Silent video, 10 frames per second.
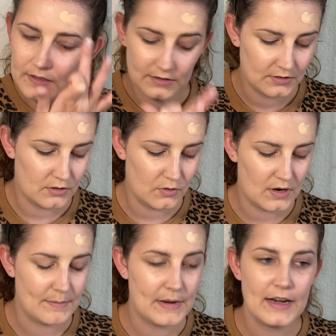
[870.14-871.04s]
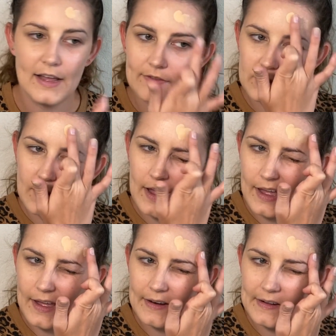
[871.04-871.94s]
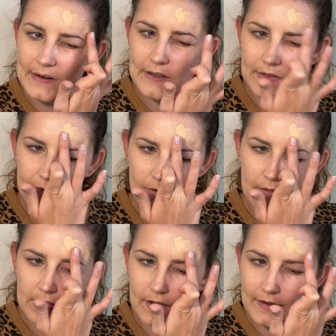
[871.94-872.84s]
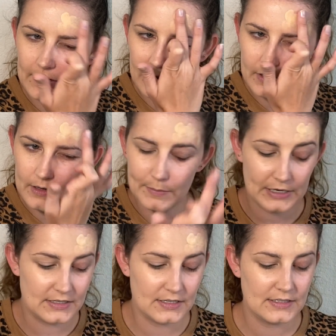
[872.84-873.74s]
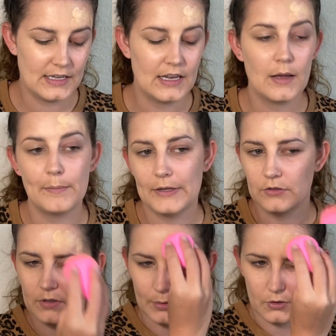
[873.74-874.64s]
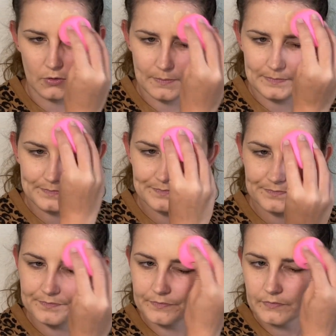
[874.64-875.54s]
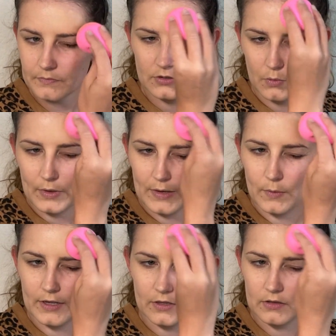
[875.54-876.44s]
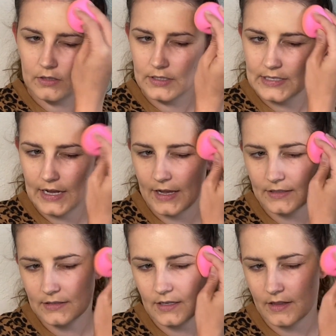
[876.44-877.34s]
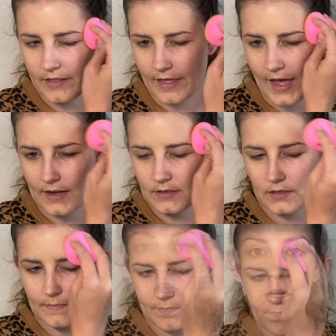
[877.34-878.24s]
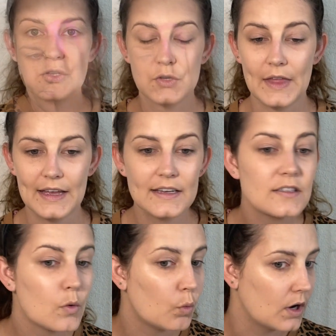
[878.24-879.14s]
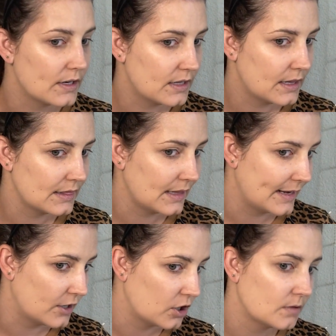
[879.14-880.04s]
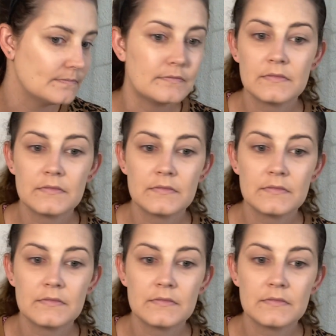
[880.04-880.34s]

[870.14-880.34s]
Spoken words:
So I might have to add another layer, but it does say buildable. So we will test that. So that is 1 layer.